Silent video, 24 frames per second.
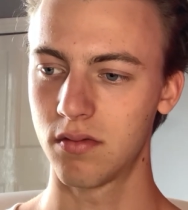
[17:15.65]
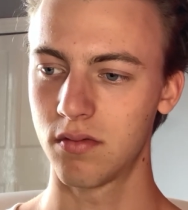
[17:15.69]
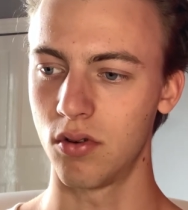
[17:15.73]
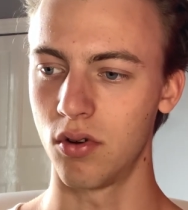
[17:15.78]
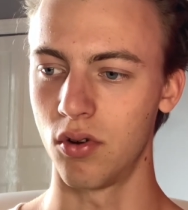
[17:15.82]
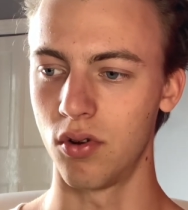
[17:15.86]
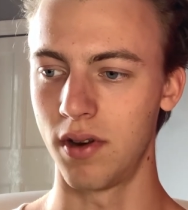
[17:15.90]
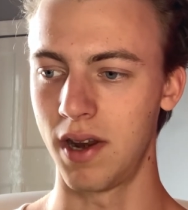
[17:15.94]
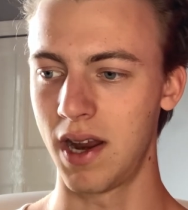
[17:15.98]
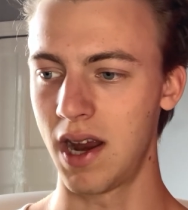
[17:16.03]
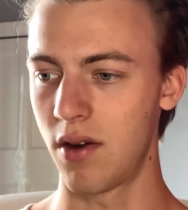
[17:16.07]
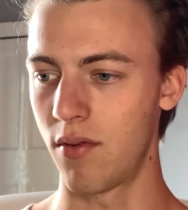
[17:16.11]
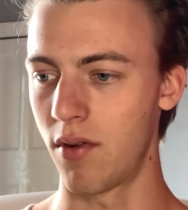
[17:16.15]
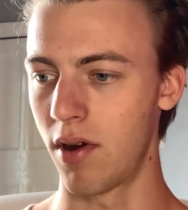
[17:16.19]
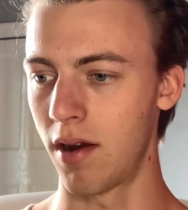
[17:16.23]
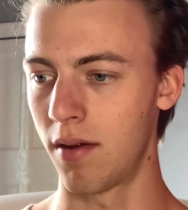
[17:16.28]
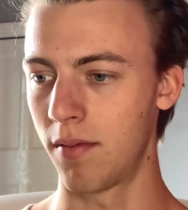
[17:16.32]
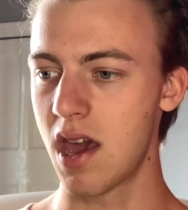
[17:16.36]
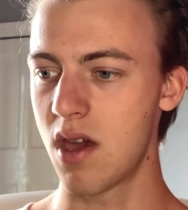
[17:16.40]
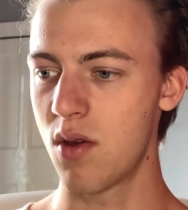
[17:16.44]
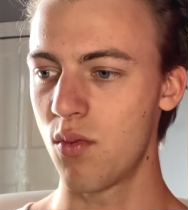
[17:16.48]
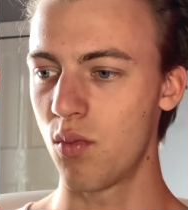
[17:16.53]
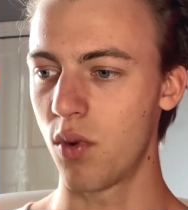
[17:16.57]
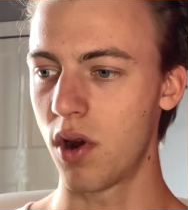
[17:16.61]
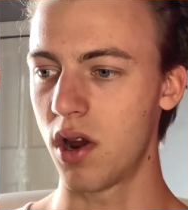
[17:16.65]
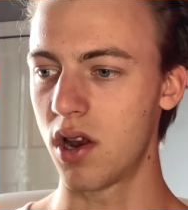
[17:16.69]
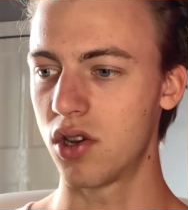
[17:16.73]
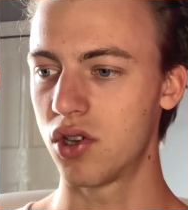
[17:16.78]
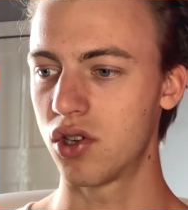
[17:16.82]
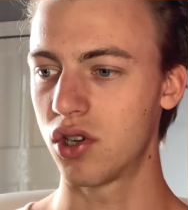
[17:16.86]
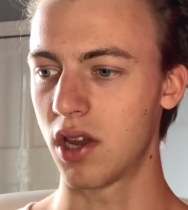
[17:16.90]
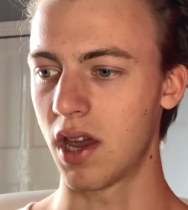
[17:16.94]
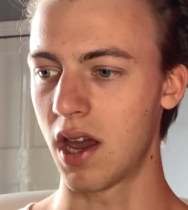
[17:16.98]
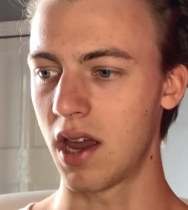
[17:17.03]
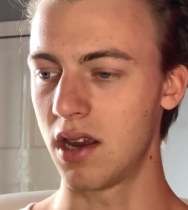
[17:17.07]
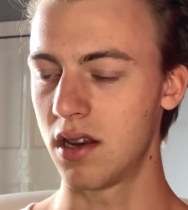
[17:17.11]
or near it, in which
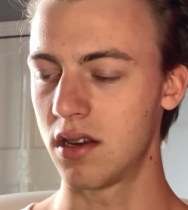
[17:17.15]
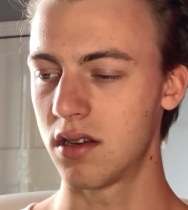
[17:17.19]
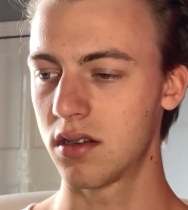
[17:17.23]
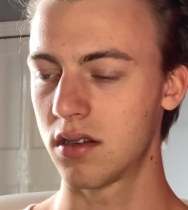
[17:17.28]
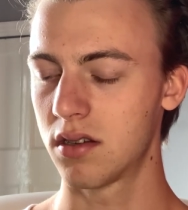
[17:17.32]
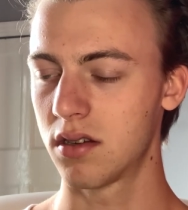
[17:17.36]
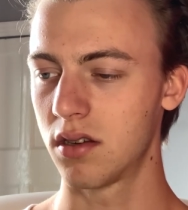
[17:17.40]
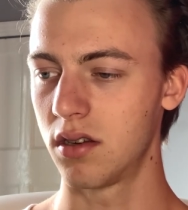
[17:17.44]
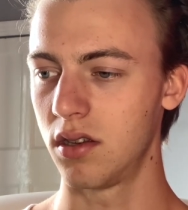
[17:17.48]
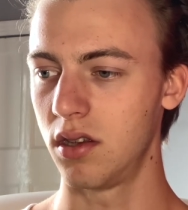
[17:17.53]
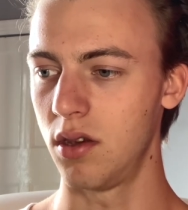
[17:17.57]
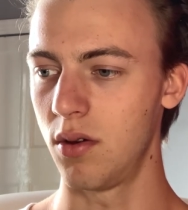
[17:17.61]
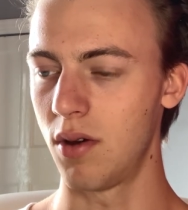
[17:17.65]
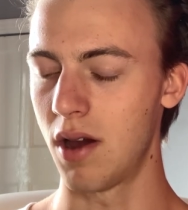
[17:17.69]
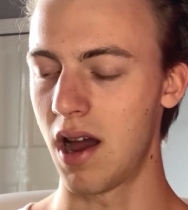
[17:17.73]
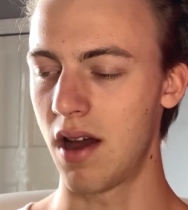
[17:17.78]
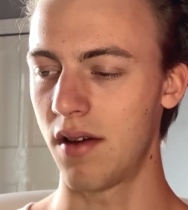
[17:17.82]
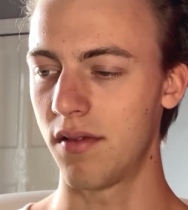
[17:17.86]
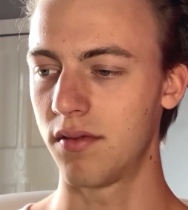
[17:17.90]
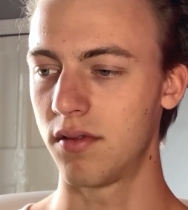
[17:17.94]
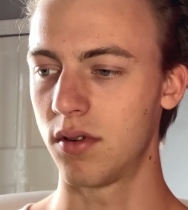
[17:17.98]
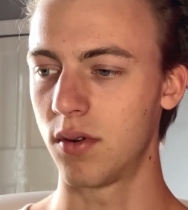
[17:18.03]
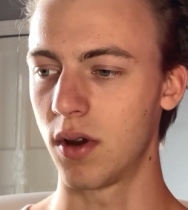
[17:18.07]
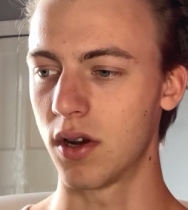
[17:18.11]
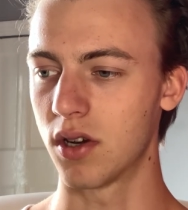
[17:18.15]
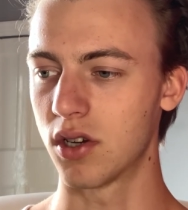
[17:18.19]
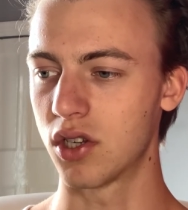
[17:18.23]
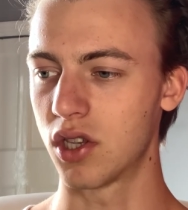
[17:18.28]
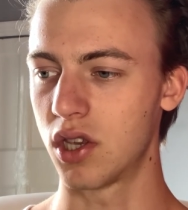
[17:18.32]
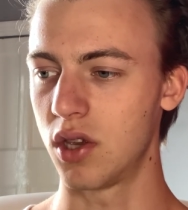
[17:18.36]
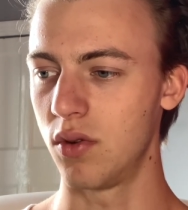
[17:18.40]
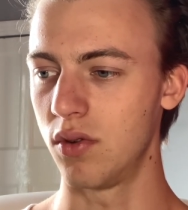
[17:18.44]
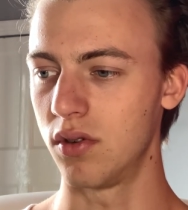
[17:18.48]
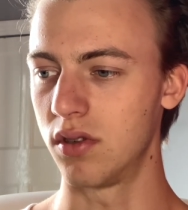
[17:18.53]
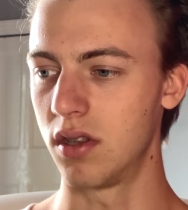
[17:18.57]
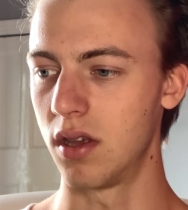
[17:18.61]
case you have to
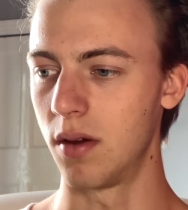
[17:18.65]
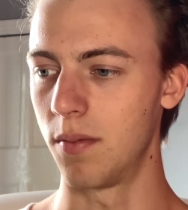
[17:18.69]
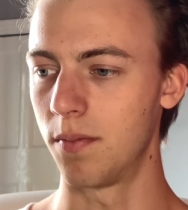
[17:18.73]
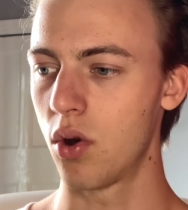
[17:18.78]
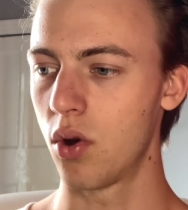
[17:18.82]
excuse them,